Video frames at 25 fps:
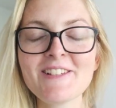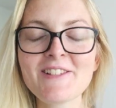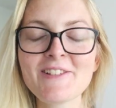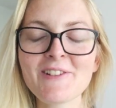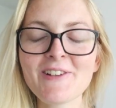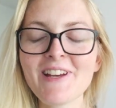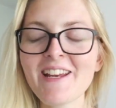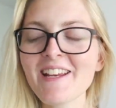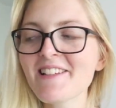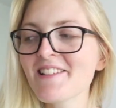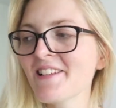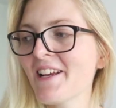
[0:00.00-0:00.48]
So
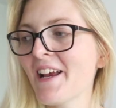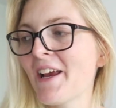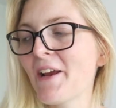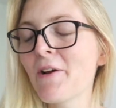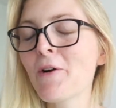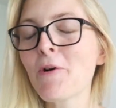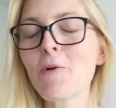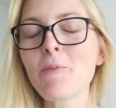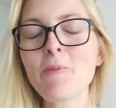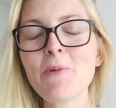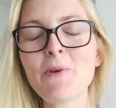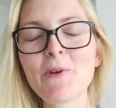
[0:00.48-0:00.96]
yes, I
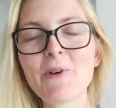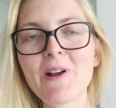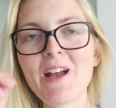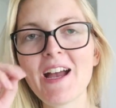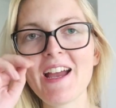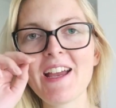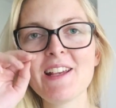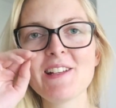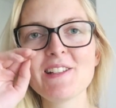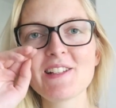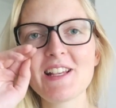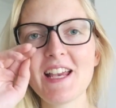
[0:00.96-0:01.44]
hope you
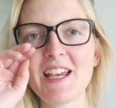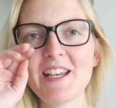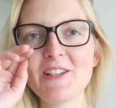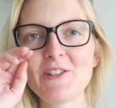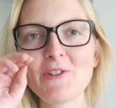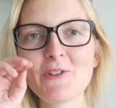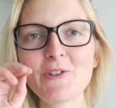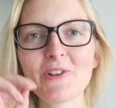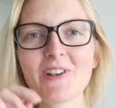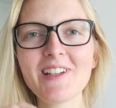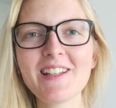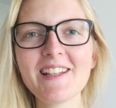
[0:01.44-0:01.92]
guys
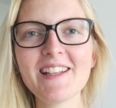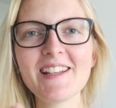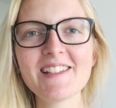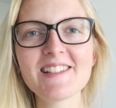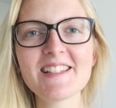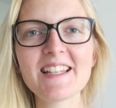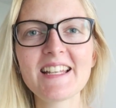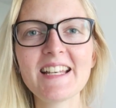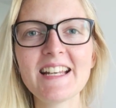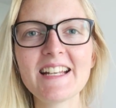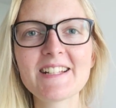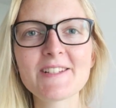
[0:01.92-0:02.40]
enjoyed this
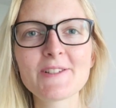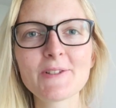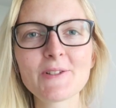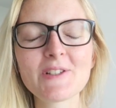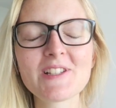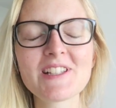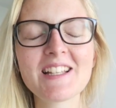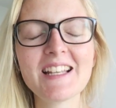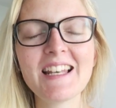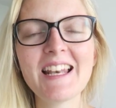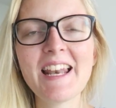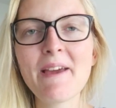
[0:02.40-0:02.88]
little
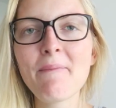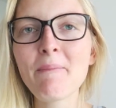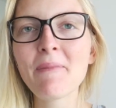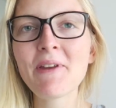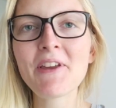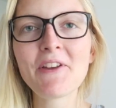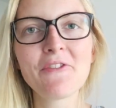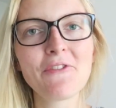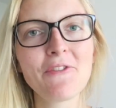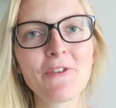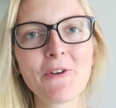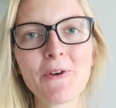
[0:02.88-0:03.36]

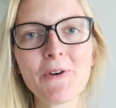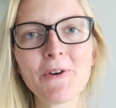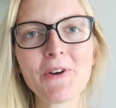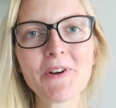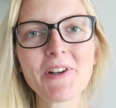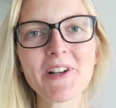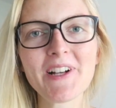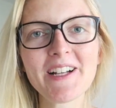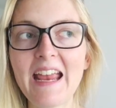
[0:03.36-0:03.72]
Selimiye vlog.